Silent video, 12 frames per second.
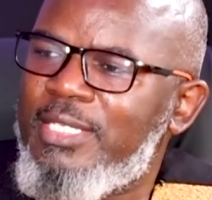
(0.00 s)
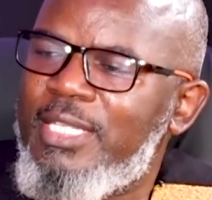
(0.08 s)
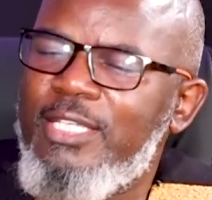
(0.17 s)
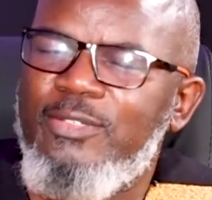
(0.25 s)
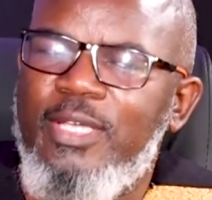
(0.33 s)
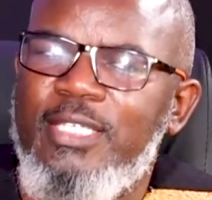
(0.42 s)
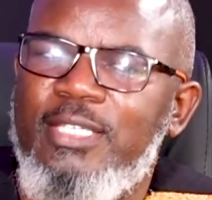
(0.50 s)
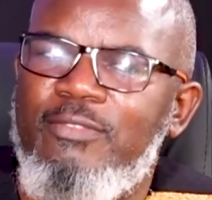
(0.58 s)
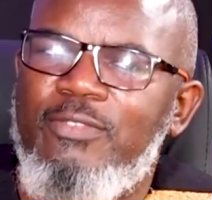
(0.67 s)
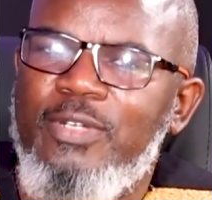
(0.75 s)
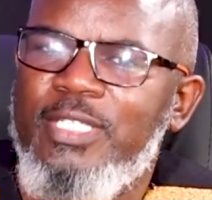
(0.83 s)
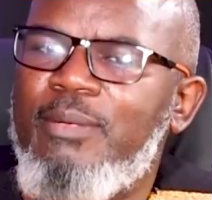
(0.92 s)
That's why I say,
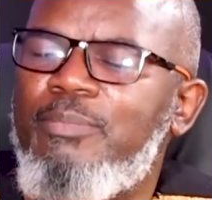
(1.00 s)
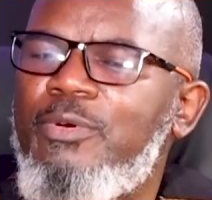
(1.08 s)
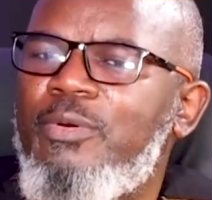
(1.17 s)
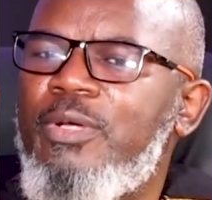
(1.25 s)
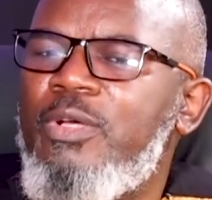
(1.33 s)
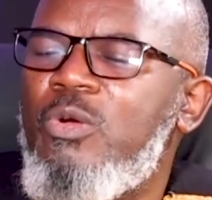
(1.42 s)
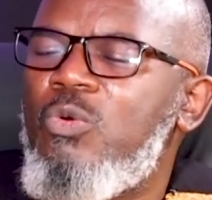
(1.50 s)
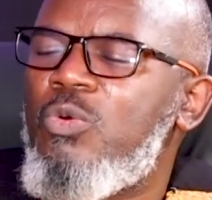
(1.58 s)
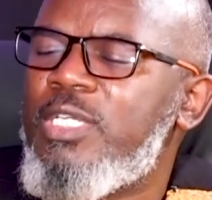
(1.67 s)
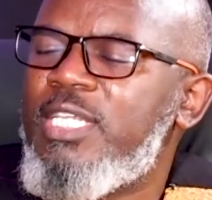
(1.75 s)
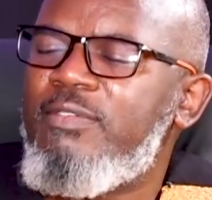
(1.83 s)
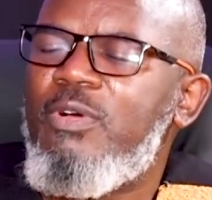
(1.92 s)
for example,
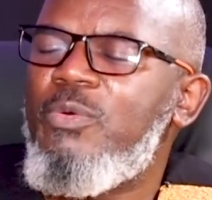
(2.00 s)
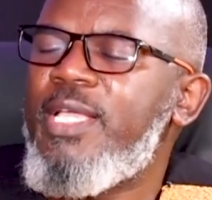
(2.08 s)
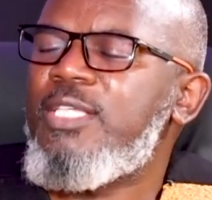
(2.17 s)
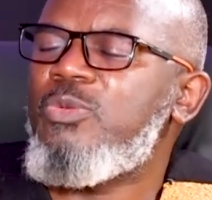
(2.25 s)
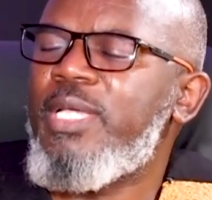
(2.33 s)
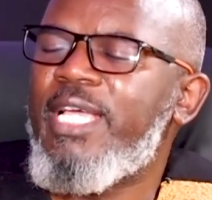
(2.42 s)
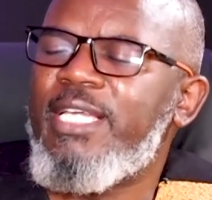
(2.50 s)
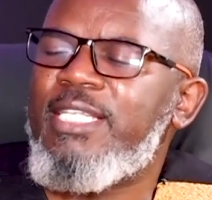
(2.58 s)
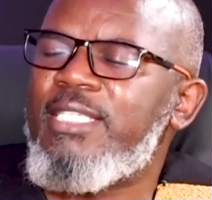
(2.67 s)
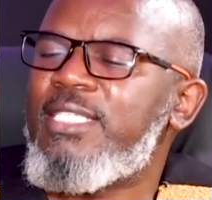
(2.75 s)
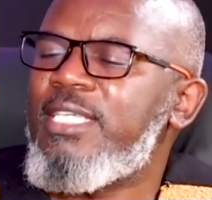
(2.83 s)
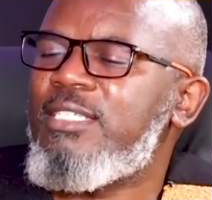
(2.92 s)
whatever ways we can
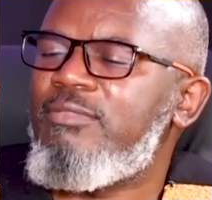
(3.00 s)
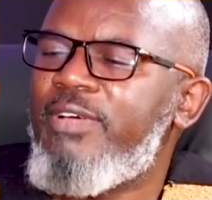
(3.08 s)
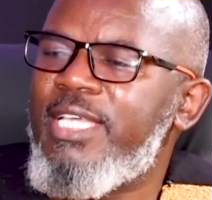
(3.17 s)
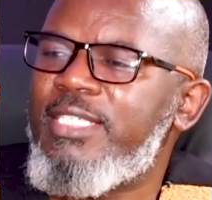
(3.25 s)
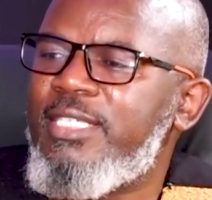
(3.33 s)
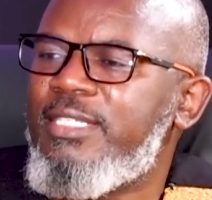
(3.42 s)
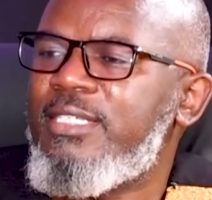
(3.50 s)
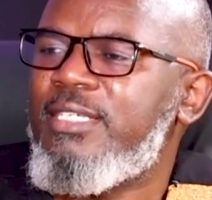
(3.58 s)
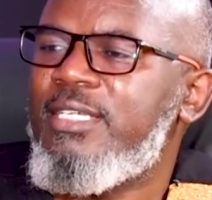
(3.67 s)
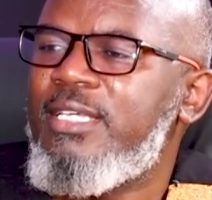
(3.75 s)
incentivize it,